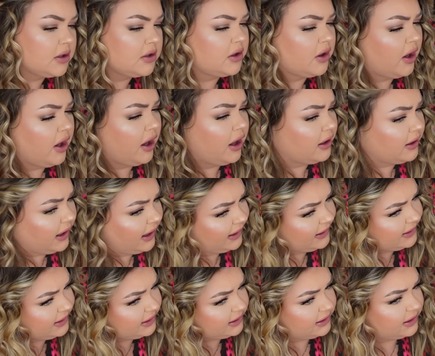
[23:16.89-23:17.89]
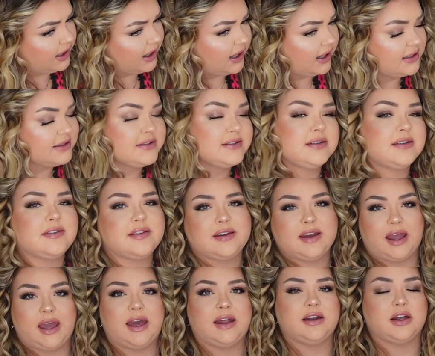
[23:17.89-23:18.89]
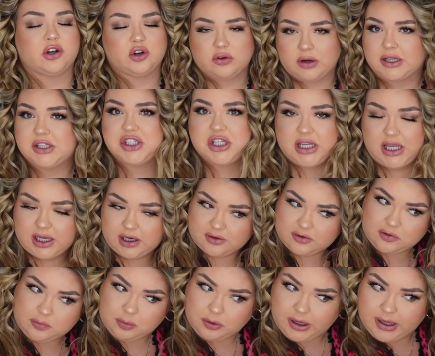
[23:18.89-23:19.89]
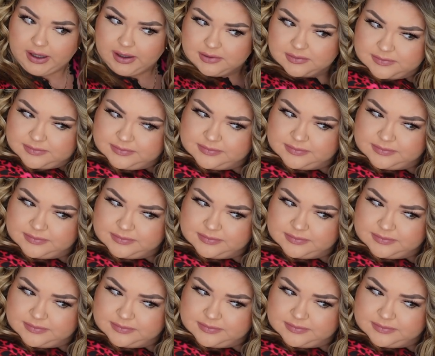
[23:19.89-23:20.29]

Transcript: Y'all, I cannot stand a crunchy hairspray.